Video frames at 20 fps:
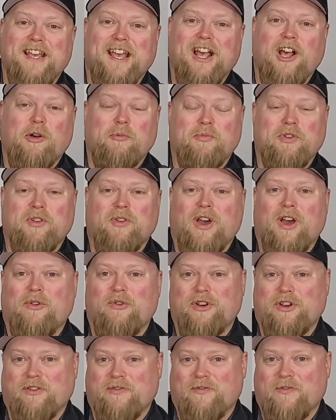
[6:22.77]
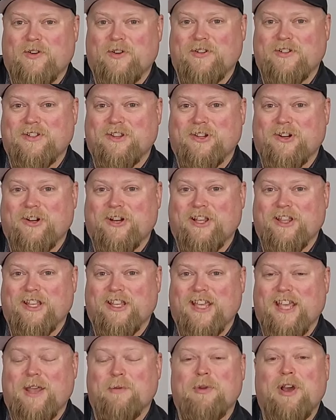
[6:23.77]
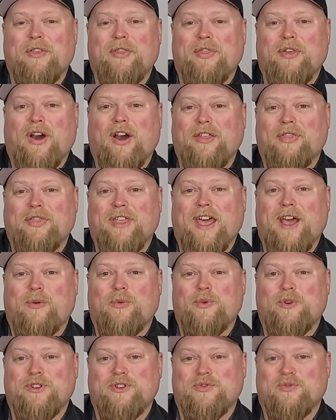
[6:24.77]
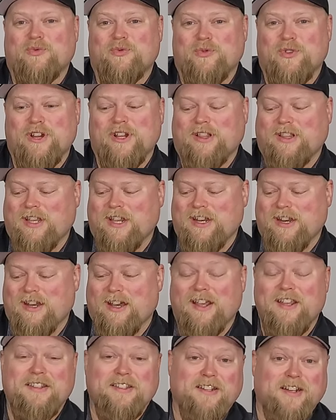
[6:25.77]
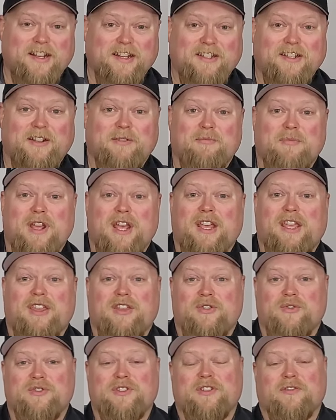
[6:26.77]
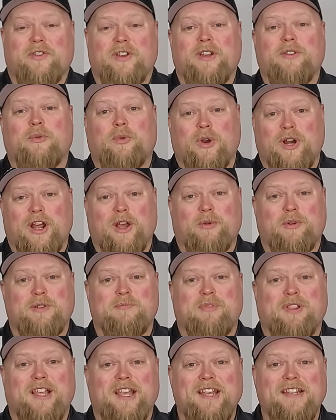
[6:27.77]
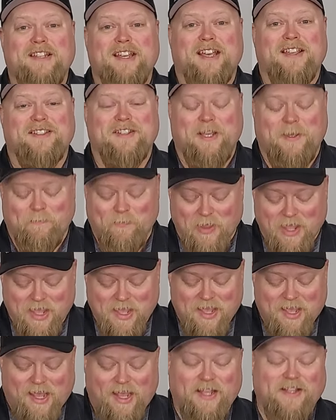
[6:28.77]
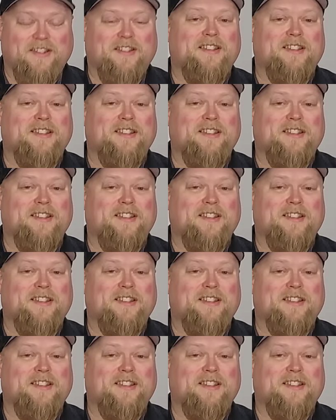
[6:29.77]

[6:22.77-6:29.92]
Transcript: help you out when you're first learning the game. I thought that was really nice, and I did make use of it when I was playtesting. And